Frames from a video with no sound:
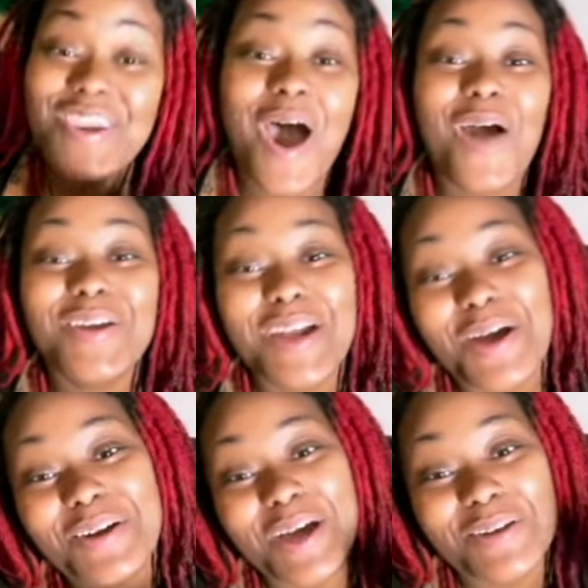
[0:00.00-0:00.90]
No,
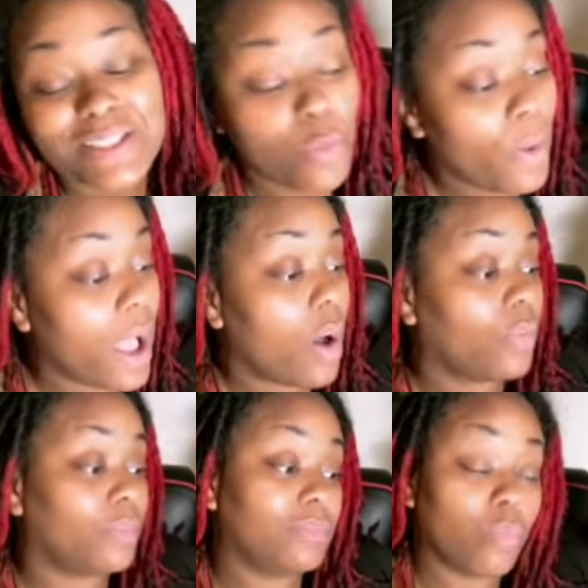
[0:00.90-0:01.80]
you're not gonna go to.
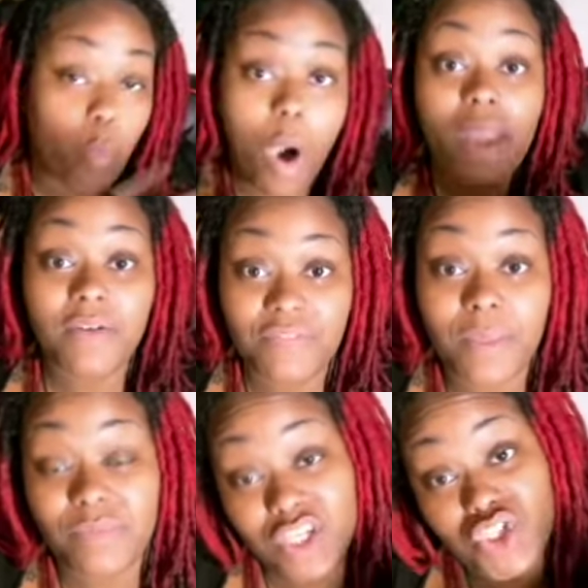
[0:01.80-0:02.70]
Well, one
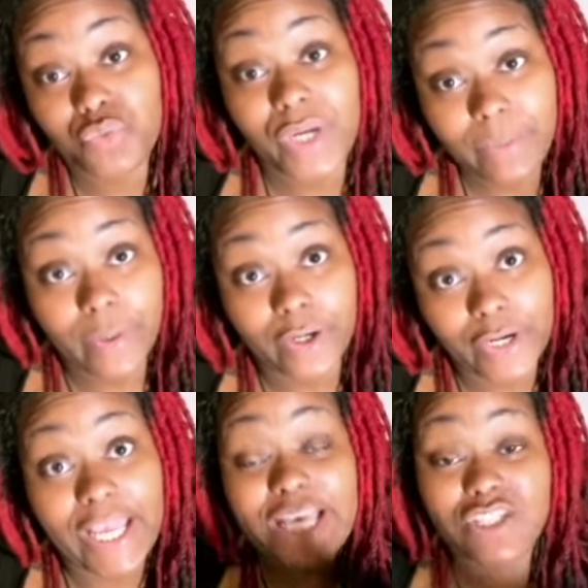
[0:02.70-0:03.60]
of them, the
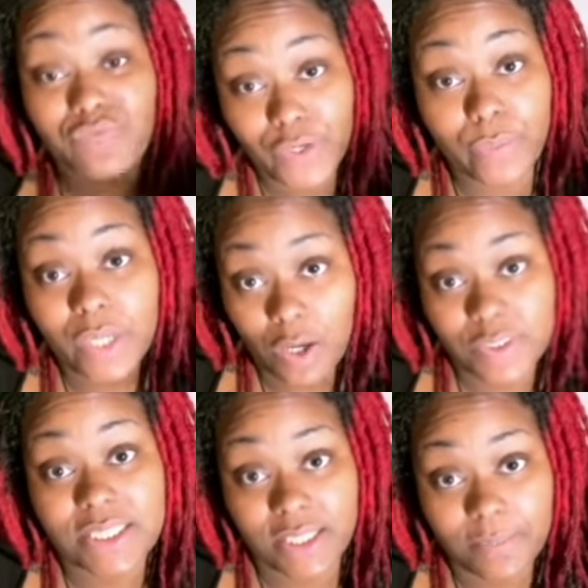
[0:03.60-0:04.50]
dreamer, is for you to
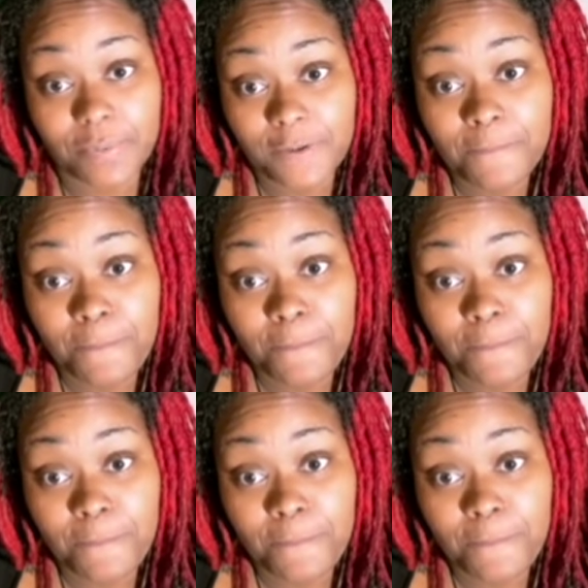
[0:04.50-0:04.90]
go to sleep.